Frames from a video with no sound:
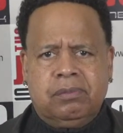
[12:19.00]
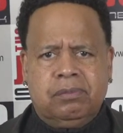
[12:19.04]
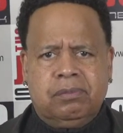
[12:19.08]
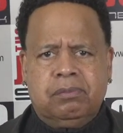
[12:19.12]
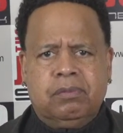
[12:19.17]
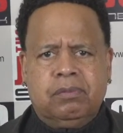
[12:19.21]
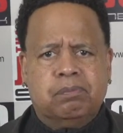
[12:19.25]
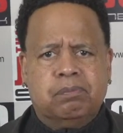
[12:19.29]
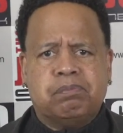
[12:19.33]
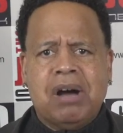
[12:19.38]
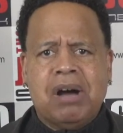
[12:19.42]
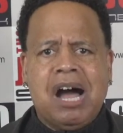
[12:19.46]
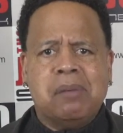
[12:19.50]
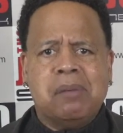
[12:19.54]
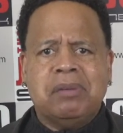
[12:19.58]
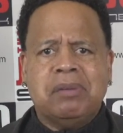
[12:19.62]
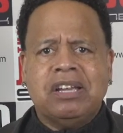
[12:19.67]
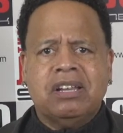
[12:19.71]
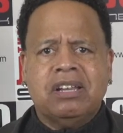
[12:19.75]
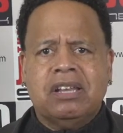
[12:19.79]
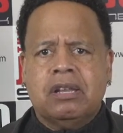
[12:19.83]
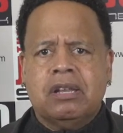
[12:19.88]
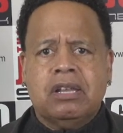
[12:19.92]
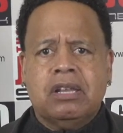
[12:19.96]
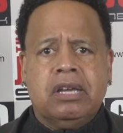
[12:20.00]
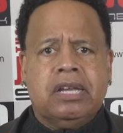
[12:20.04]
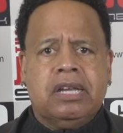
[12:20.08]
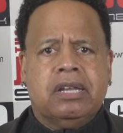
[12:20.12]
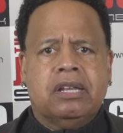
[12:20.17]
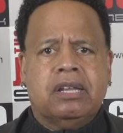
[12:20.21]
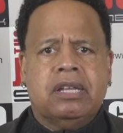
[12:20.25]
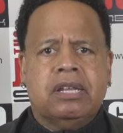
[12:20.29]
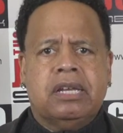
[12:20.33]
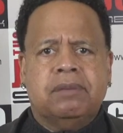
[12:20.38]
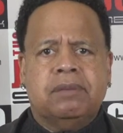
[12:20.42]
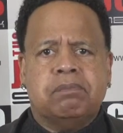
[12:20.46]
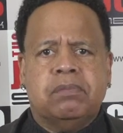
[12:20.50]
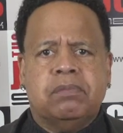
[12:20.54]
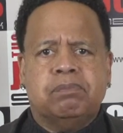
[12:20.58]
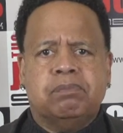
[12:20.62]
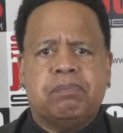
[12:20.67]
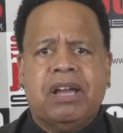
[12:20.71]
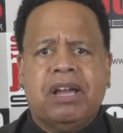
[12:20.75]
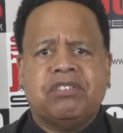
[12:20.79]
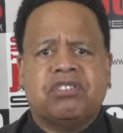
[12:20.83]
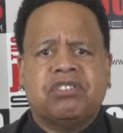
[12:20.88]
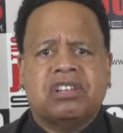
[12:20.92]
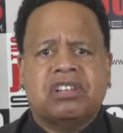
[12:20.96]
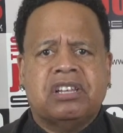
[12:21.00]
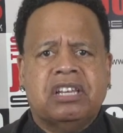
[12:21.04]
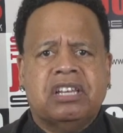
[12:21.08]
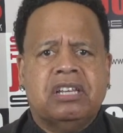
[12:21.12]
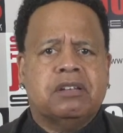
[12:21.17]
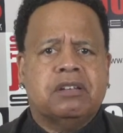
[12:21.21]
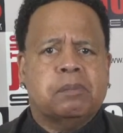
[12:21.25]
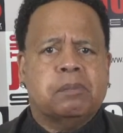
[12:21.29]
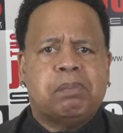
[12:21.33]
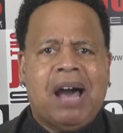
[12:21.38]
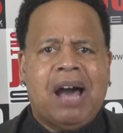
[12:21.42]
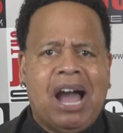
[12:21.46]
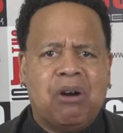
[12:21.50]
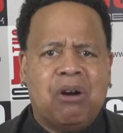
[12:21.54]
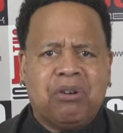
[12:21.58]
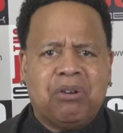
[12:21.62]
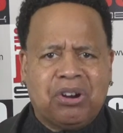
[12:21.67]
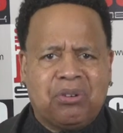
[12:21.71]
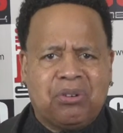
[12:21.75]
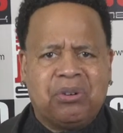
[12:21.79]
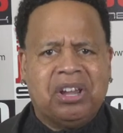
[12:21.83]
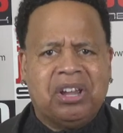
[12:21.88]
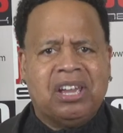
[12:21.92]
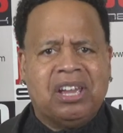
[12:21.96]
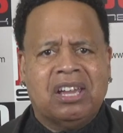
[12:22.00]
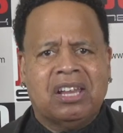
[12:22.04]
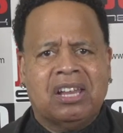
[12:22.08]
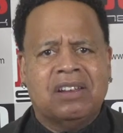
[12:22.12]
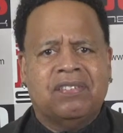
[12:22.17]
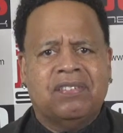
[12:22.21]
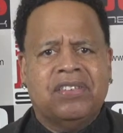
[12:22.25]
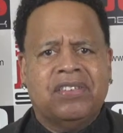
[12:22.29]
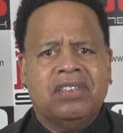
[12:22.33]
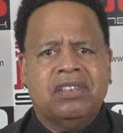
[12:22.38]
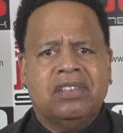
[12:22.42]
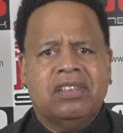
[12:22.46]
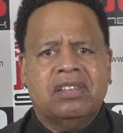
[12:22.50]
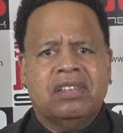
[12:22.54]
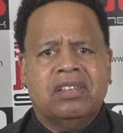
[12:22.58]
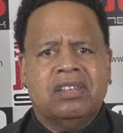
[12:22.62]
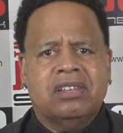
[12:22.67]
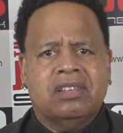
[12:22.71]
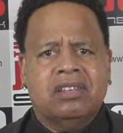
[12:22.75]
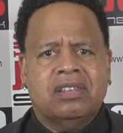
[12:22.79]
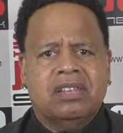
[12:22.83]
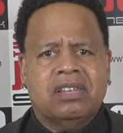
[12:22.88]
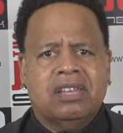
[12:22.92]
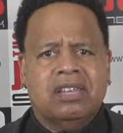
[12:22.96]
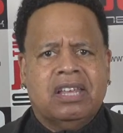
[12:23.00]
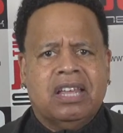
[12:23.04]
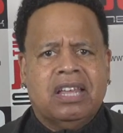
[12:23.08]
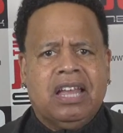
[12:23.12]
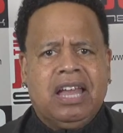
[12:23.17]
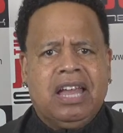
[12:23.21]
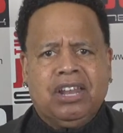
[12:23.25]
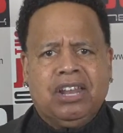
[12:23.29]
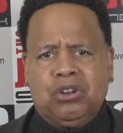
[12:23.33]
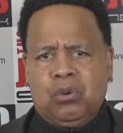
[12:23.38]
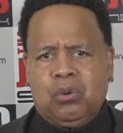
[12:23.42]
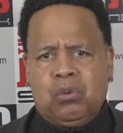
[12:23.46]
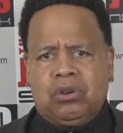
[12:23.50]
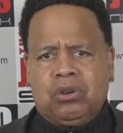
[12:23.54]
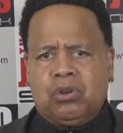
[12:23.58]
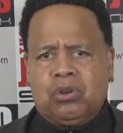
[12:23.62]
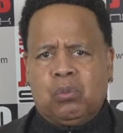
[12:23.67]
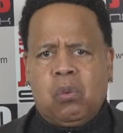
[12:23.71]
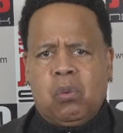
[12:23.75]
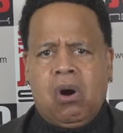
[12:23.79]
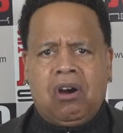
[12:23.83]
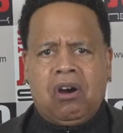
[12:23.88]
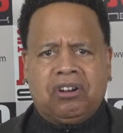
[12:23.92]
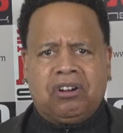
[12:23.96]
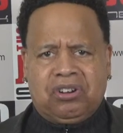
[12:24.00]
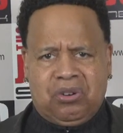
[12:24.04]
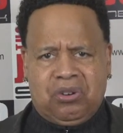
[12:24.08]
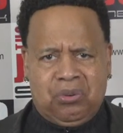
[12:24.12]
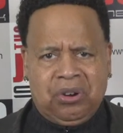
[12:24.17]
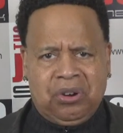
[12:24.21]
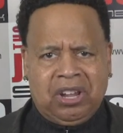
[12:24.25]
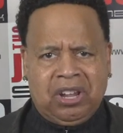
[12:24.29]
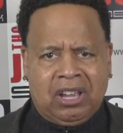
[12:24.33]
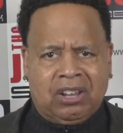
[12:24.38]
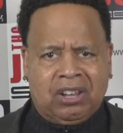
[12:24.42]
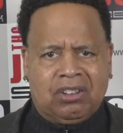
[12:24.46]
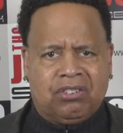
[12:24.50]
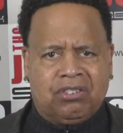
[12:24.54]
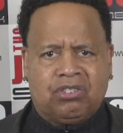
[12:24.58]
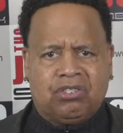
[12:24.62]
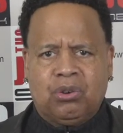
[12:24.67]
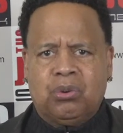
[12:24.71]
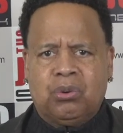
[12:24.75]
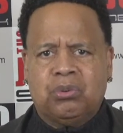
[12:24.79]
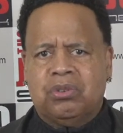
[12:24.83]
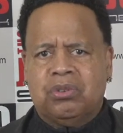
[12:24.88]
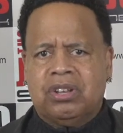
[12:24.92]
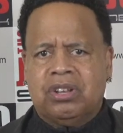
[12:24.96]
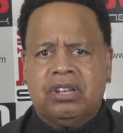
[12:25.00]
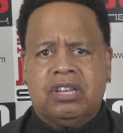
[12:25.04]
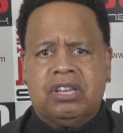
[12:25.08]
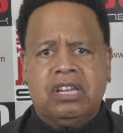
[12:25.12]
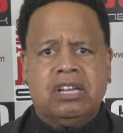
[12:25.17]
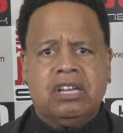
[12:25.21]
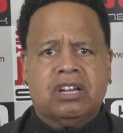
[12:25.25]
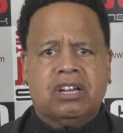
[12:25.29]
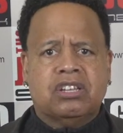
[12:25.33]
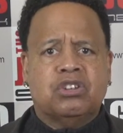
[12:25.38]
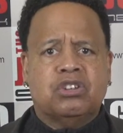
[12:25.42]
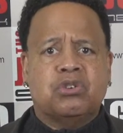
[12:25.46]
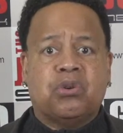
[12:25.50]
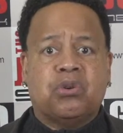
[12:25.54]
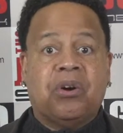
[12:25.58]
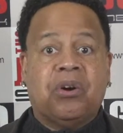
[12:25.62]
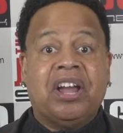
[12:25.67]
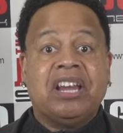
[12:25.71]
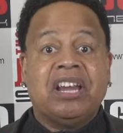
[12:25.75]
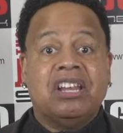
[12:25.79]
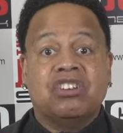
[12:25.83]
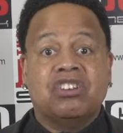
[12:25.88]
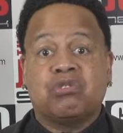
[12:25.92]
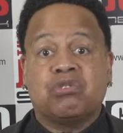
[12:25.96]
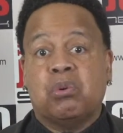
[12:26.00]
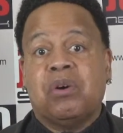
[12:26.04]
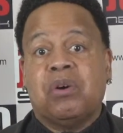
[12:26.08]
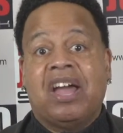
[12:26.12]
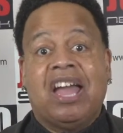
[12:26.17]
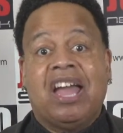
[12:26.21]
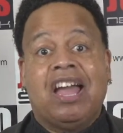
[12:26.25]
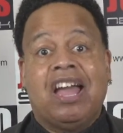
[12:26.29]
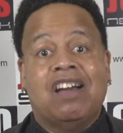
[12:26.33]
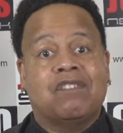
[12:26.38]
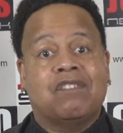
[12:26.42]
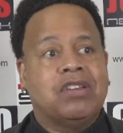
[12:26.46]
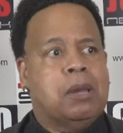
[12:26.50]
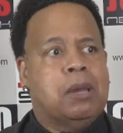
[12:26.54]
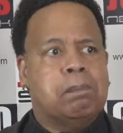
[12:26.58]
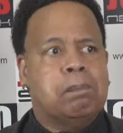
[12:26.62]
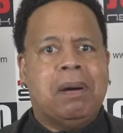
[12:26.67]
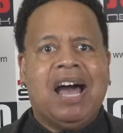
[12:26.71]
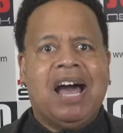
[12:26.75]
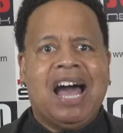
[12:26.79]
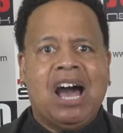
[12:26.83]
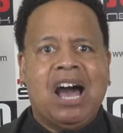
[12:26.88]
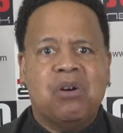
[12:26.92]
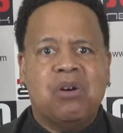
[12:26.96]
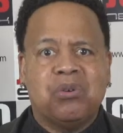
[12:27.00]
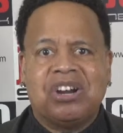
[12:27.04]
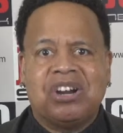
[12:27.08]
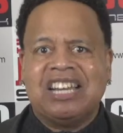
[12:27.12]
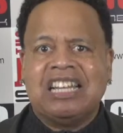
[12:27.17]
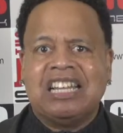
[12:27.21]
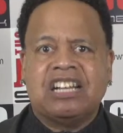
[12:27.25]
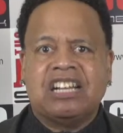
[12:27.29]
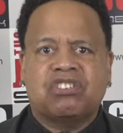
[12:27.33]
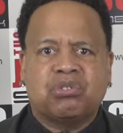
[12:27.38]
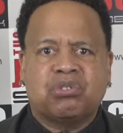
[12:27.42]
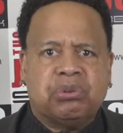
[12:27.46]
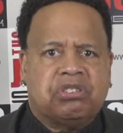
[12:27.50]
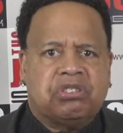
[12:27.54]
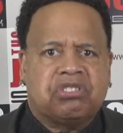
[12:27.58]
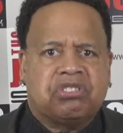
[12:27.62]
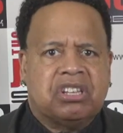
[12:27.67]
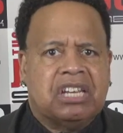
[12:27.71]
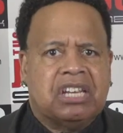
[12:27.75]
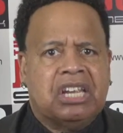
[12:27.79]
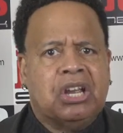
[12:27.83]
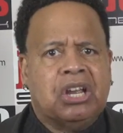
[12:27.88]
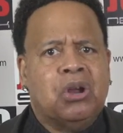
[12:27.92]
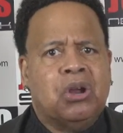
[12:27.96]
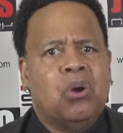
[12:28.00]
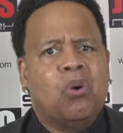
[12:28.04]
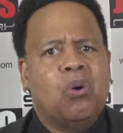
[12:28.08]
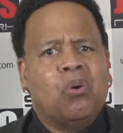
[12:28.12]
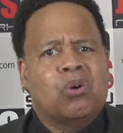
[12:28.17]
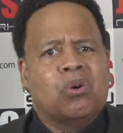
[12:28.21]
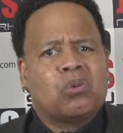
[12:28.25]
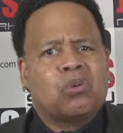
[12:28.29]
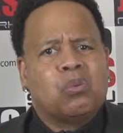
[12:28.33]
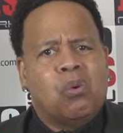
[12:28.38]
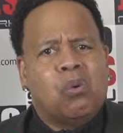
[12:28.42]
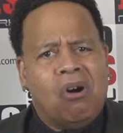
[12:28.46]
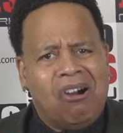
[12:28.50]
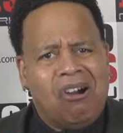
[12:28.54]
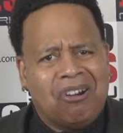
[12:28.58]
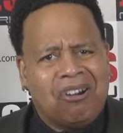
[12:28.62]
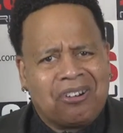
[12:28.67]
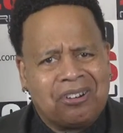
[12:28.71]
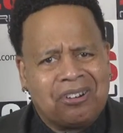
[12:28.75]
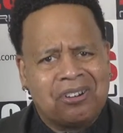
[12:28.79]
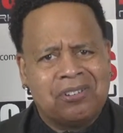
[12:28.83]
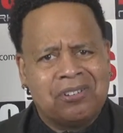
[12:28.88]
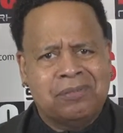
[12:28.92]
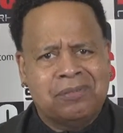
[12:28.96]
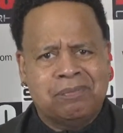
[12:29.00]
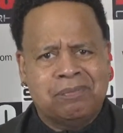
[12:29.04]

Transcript: Bombing basically the power grid and the water grid. So the Ukrainians don't have power, electricity, or water.